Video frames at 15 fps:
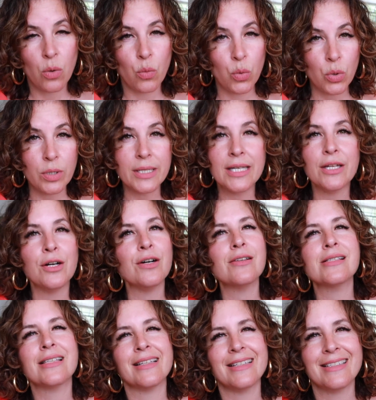Wood
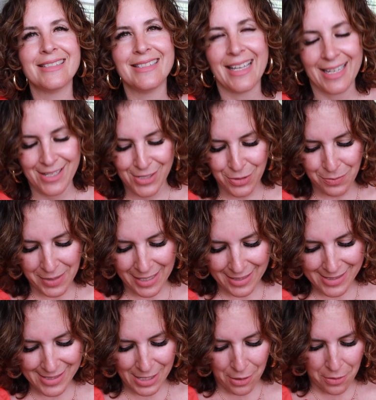needles, they do
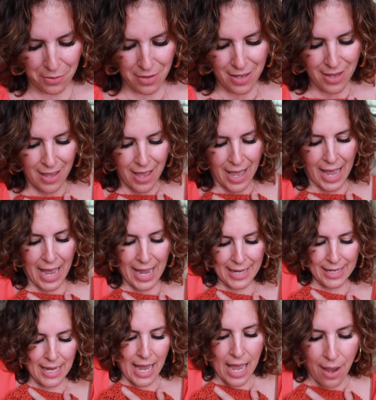mix. So
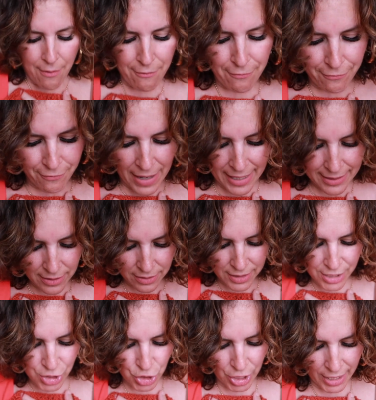I
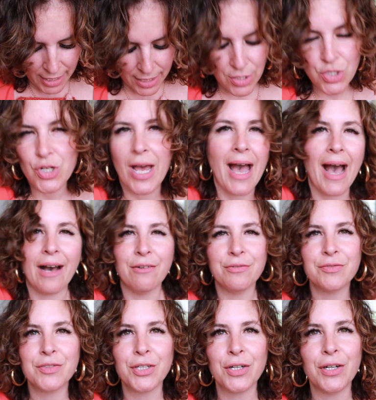finally changed
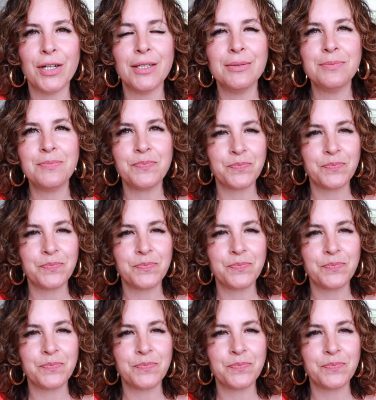after